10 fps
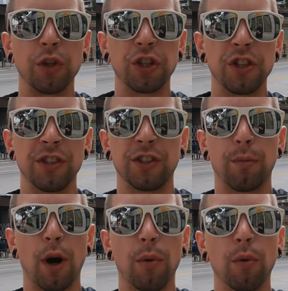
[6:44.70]
which is a
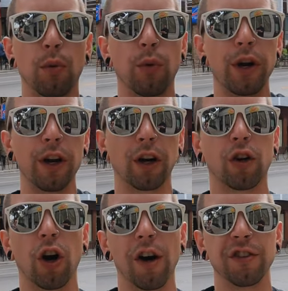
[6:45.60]
pub right
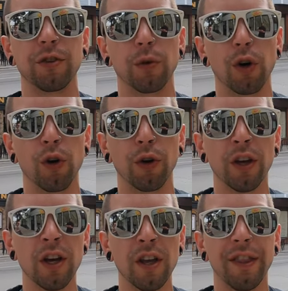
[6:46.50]
across the road,
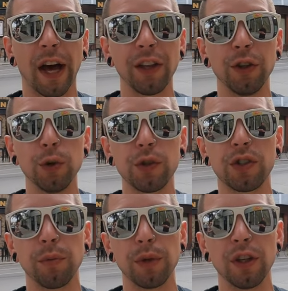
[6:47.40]
that
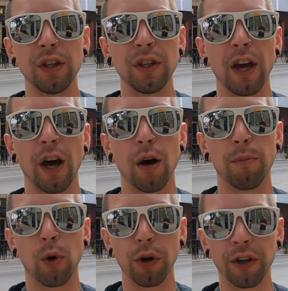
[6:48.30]
used to be
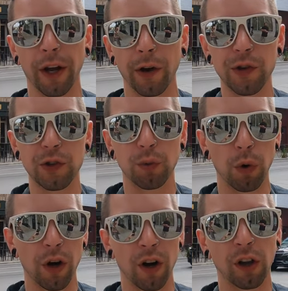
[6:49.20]
a boarding house
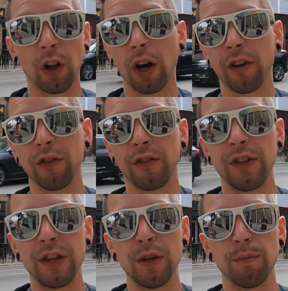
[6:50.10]
where a lot of
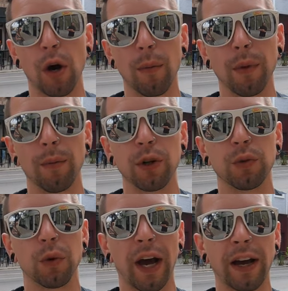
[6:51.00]
the mob members would